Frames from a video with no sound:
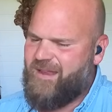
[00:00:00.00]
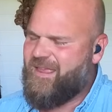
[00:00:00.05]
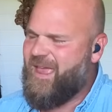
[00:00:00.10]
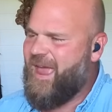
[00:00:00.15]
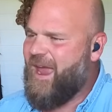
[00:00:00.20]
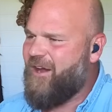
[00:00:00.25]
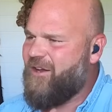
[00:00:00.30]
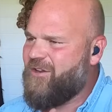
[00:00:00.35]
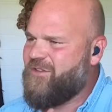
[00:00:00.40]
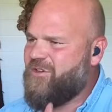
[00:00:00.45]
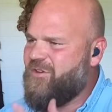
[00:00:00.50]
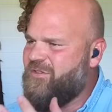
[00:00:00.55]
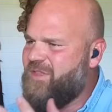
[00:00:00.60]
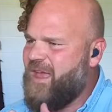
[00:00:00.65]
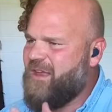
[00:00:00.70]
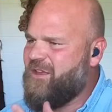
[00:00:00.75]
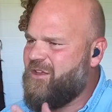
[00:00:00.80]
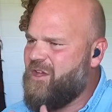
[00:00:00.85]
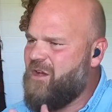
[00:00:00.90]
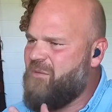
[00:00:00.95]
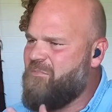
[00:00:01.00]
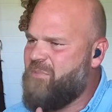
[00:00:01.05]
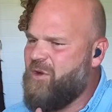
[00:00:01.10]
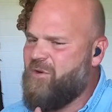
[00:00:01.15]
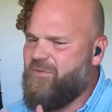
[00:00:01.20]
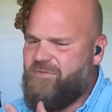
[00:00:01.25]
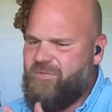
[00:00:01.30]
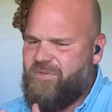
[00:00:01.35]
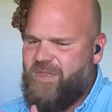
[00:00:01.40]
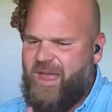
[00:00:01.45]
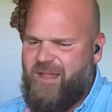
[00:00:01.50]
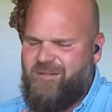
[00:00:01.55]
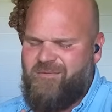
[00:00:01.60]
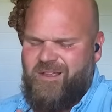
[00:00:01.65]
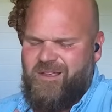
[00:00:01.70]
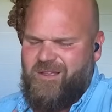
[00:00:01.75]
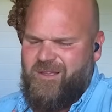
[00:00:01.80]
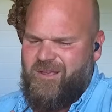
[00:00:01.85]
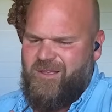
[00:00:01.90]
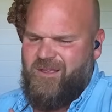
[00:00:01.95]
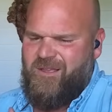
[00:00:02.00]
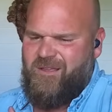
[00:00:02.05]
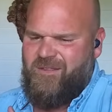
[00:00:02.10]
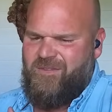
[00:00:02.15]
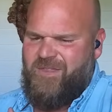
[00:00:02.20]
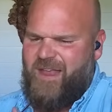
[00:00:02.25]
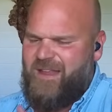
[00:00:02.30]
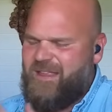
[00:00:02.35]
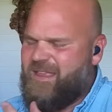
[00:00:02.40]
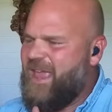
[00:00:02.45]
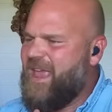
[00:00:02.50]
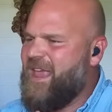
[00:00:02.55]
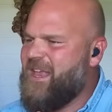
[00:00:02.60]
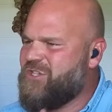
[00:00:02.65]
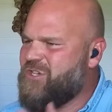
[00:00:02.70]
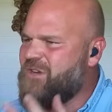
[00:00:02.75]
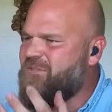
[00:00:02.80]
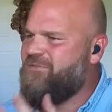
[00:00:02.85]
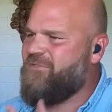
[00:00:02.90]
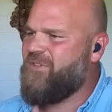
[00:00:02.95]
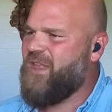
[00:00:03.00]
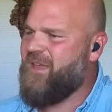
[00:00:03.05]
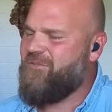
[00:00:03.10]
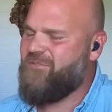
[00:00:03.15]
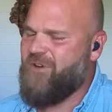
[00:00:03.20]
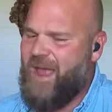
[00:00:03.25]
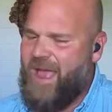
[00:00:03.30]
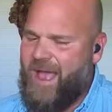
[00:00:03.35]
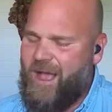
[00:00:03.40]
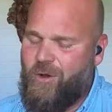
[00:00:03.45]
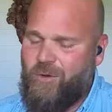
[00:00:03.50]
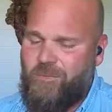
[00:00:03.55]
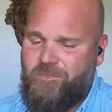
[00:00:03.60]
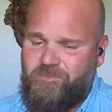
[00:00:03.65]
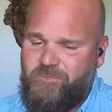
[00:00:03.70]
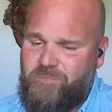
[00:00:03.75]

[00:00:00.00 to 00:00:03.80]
character, that gumbo, that Cajun flavor out.